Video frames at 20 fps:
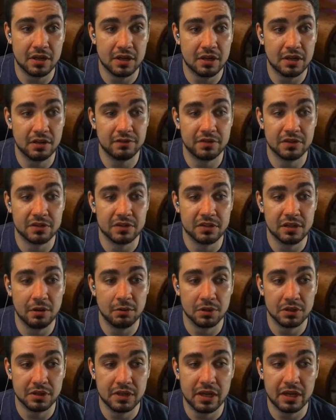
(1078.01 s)
any of the
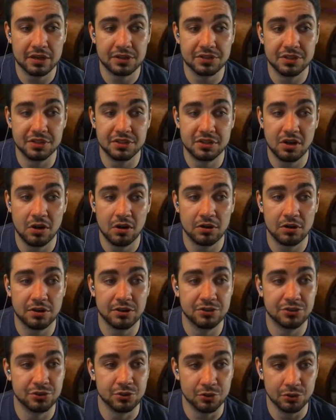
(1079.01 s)
slower decks, this card
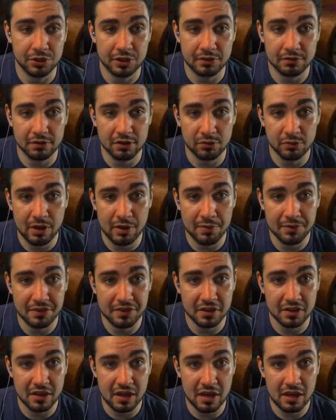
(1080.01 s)
can certainly run away with
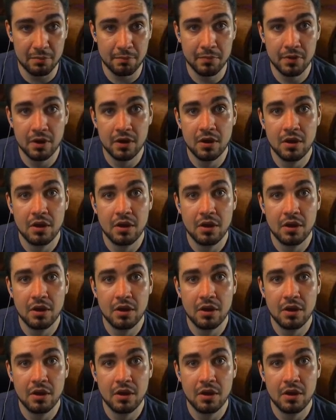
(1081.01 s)
the game.